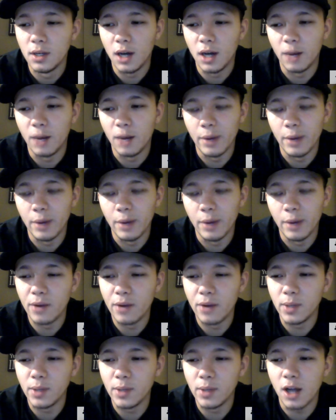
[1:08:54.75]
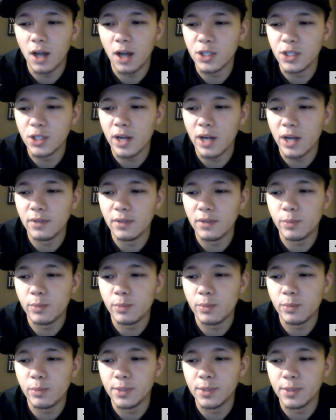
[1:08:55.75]
I'm not really on Travis
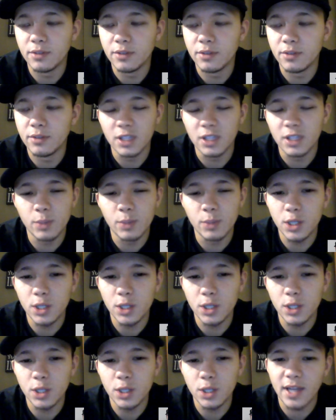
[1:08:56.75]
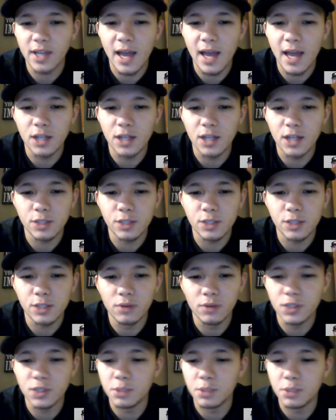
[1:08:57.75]
Benjamin, especially for cash. He's more
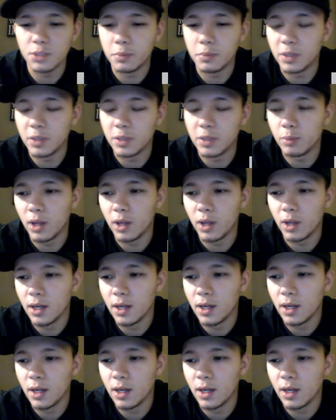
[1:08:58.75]
of a GPP play.